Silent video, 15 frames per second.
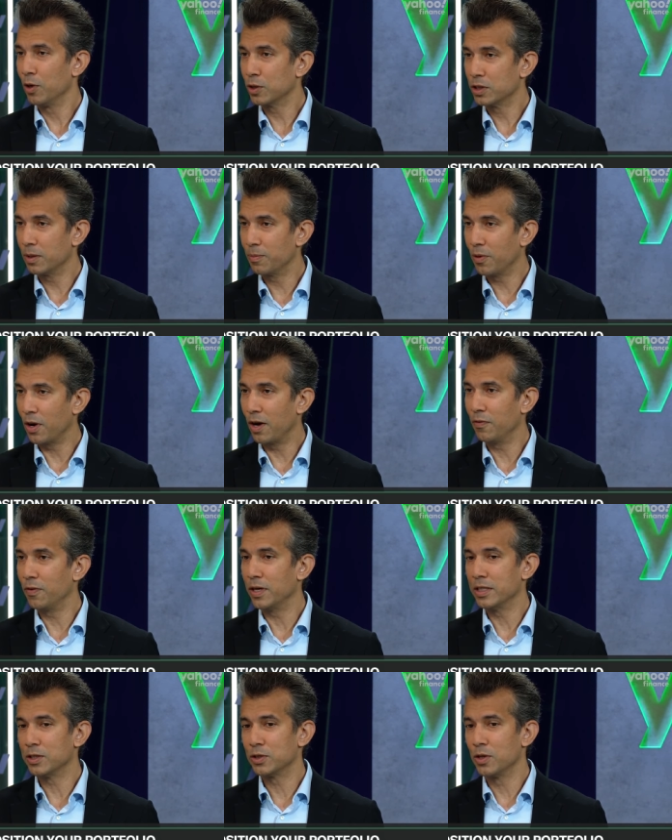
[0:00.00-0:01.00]
Book some
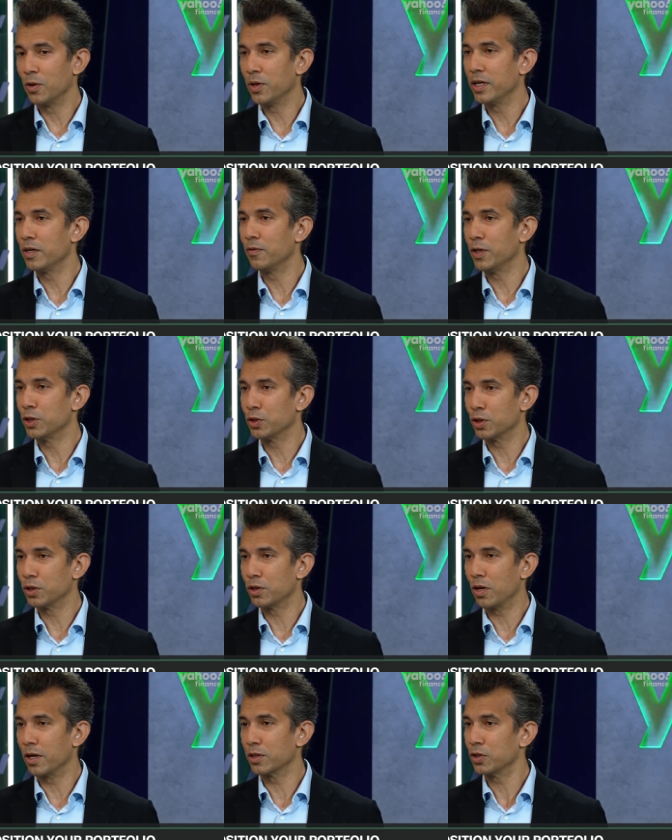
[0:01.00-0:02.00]
profits. No individual
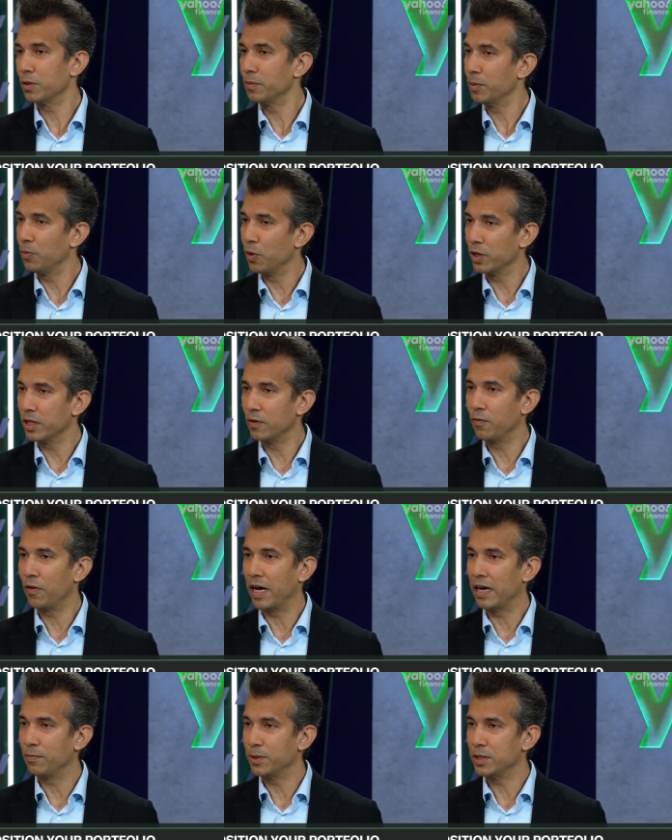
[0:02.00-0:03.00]
stock should be more than
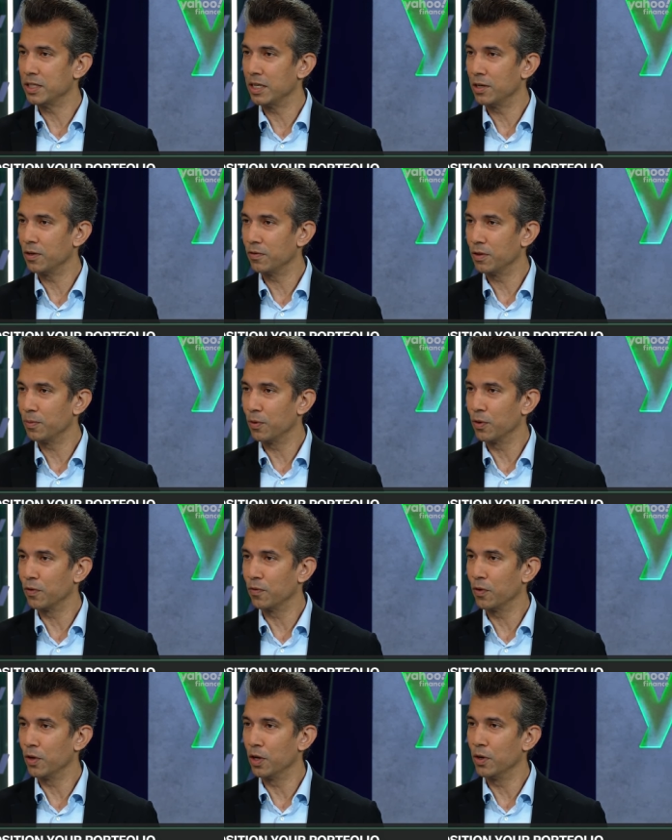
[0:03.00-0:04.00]
5% of the
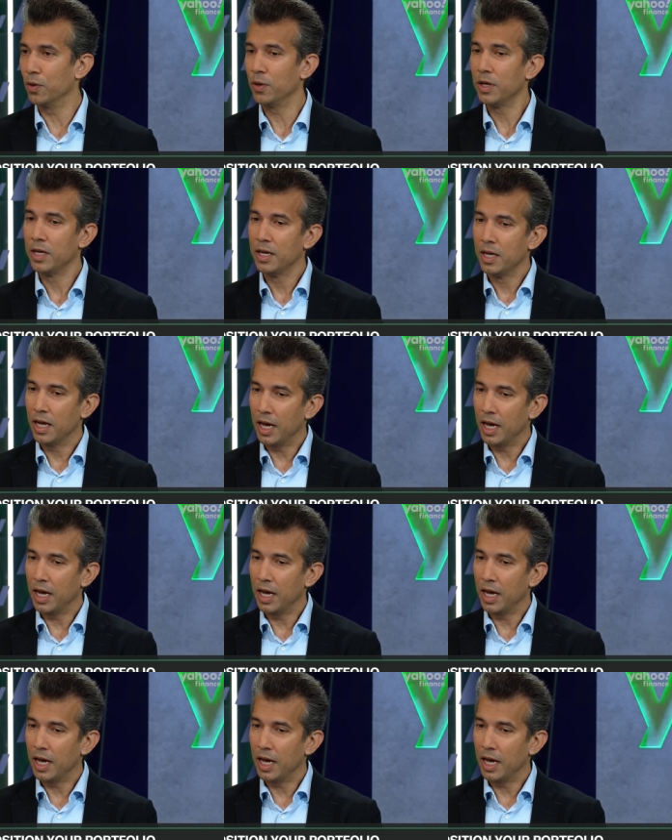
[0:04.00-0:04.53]
portfolio,